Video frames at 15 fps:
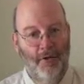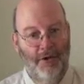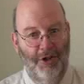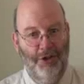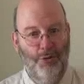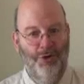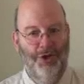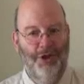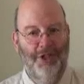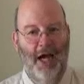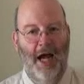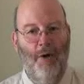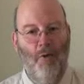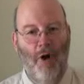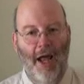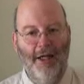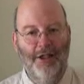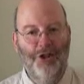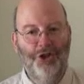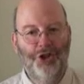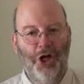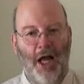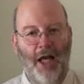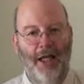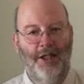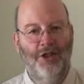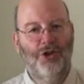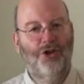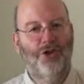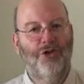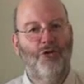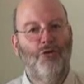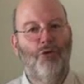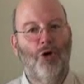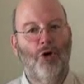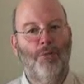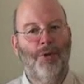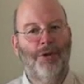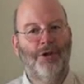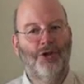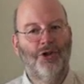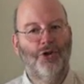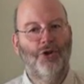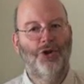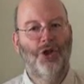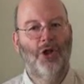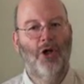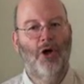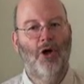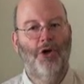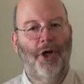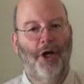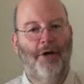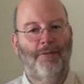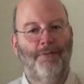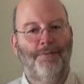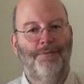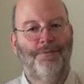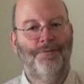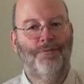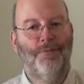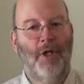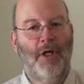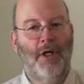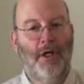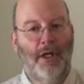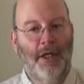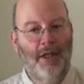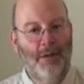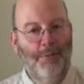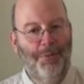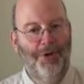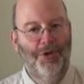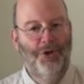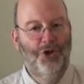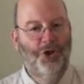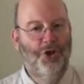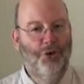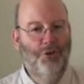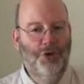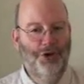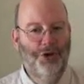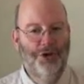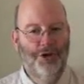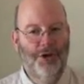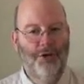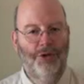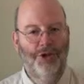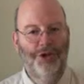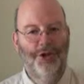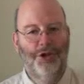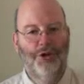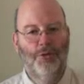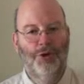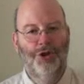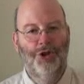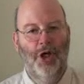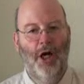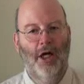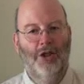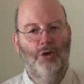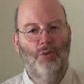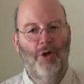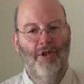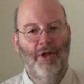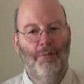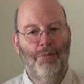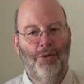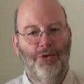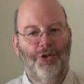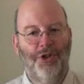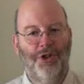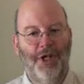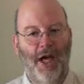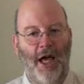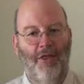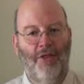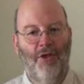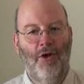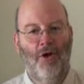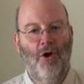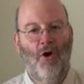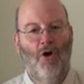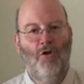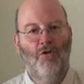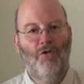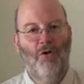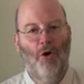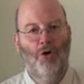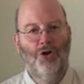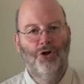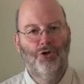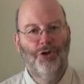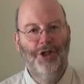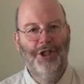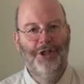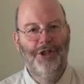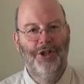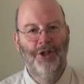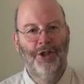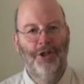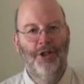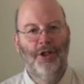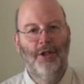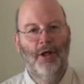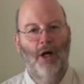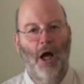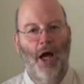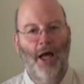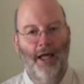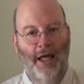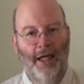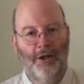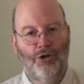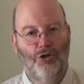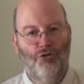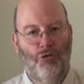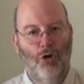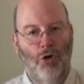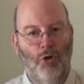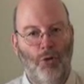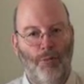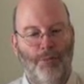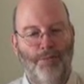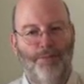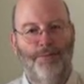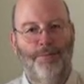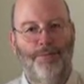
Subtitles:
This was a direct challenge to the Roman social order. In the persecutions, the Christians were charged with and put to death for treason against Rome.